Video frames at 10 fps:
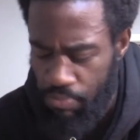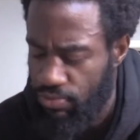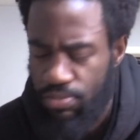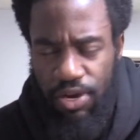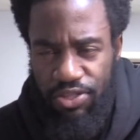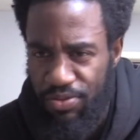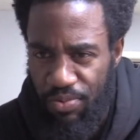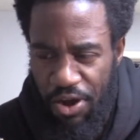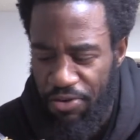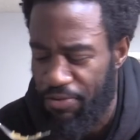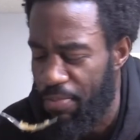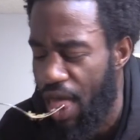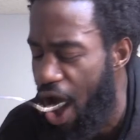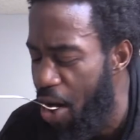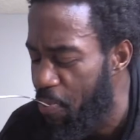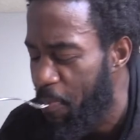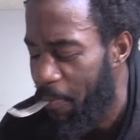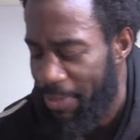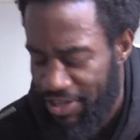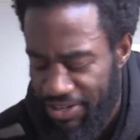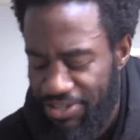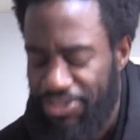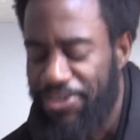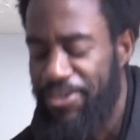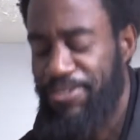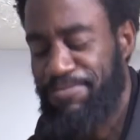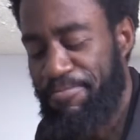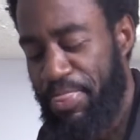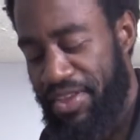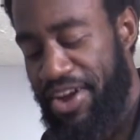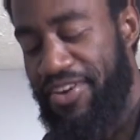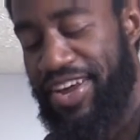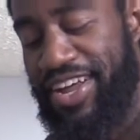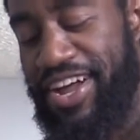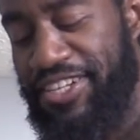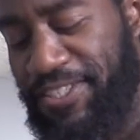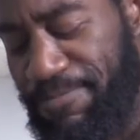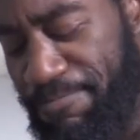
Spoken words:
your mouth is watering. This is good. All right, guys.